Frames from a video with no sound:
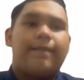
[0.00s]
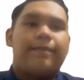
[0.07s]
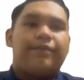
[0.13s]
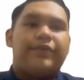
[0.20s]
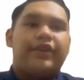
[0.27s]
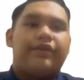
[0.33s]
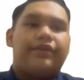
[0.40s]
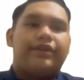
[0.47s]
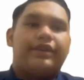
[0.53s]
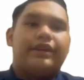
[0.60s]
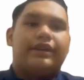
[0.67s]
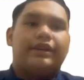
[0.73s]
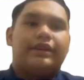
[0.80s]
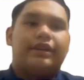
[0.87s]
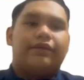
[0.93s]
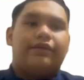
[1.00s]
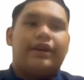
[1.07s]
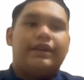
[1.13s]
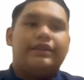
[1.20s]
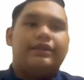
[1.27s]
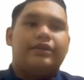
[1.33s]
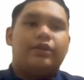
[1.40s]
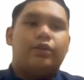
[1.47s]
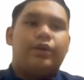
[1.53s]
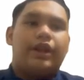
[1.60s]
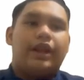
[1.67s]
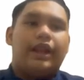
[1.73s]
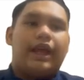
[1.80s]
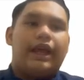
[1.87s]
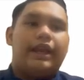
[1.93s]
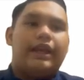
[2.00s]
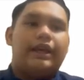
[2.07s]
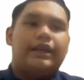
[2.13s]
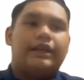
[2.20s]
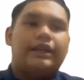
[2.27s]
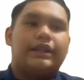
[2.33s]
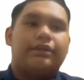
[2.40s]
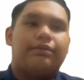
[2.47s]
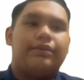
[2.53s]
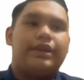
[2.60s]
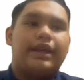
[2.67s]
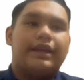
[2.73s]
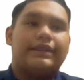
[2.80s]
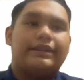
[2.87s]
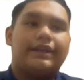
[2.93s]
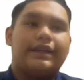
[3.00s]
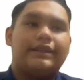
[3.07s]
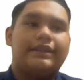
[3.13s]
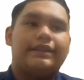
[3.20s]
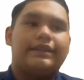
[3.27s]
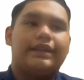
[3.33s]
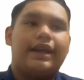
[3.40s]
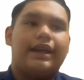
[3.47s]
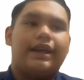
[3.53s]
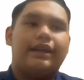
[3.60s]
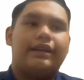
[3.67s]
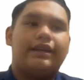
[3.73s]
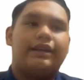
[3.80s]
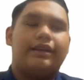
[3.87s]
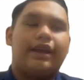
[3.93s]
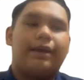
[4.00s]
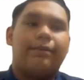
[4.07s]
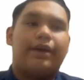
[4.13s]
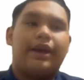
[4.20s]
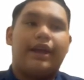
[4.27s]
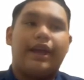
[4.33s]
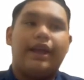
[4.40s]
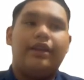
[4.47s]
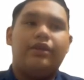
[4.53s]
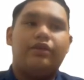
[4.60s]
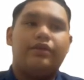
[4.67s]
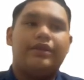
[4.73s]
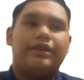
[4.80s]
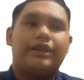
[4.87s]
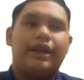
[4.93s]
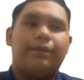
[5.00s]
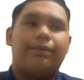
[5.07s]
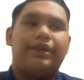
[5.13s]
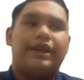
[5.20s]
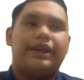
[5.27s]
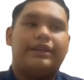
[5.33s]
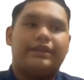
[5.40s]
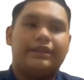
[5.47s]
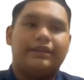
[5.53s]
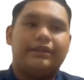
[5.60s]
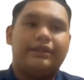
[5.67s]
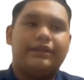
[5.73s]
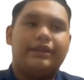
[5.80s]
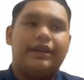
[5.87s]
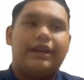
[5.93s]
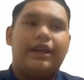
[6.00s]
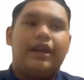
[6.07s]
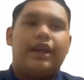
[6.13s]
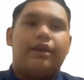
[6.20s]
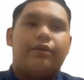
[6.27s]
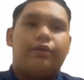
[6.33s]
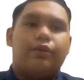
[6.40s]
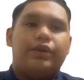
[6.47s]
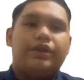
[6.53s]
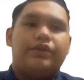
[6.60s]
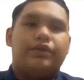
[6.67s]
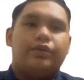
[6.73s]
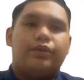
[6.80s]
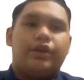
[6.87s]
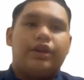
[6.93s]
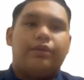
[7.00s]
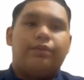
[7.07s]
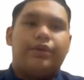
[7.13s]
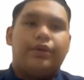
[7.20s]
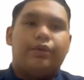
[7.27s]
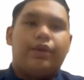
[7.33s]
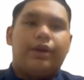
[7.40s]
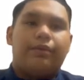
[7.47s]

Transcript: The physical device will either be accessed directly by end-user applications, which will be web